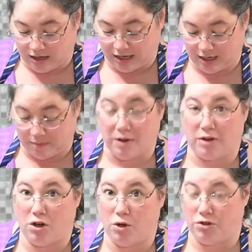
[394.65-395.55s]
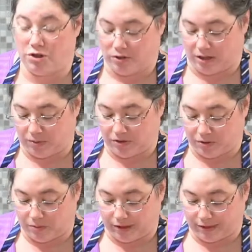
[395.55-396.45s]
I am known to do that once
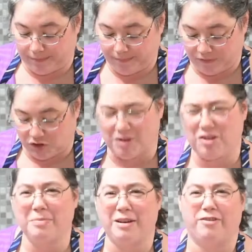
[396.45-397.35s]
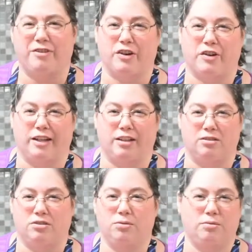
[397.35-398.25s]
in a while, especially my
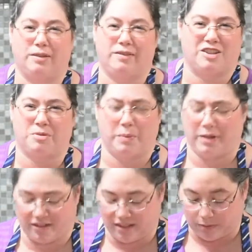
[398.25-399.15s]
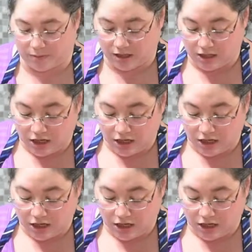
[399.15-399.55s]
fingernails. Don't ever ask me why on that one.